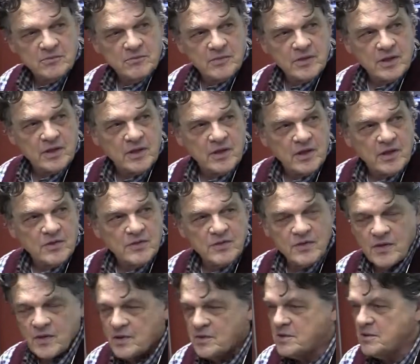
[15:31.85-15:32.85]
because
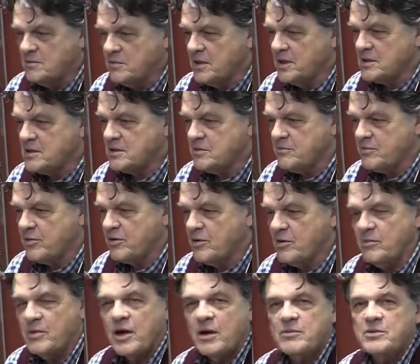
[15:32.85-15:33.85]
this will be a
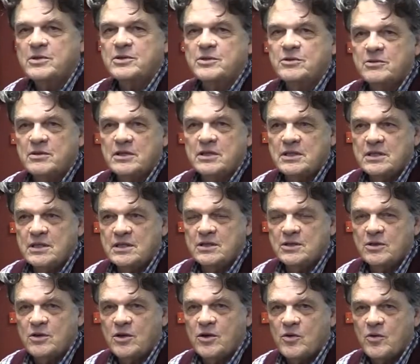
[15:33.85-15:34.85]
superb opportunity
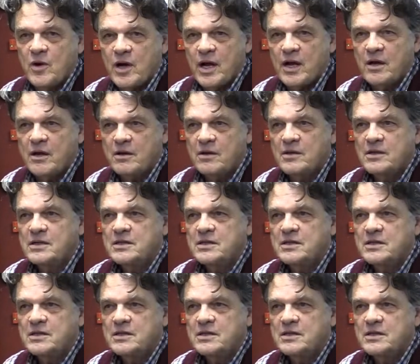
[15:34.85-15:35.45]
to acquire